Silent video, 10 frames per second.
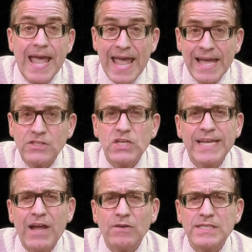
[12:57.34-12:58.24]
and to
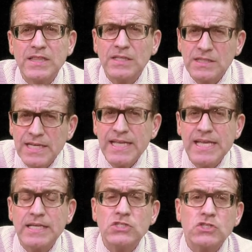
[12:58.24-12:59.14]
guarantee the
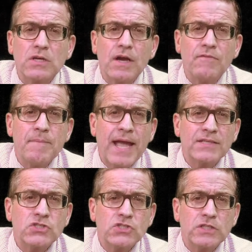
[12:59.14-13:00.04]
lineage of a
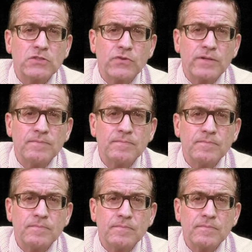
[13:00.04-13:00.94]
man's children.
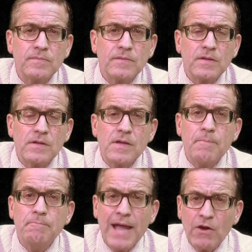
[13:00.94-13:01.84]

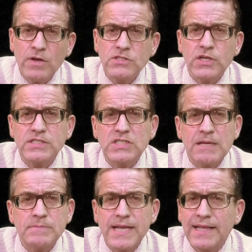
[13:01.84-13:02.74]
Marriage, it
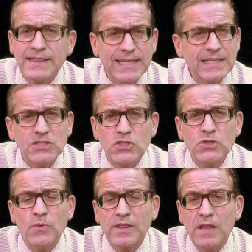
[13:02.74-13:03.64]
seems, had little to
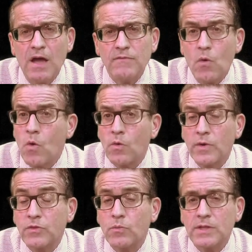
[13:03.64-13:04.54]
do with love or with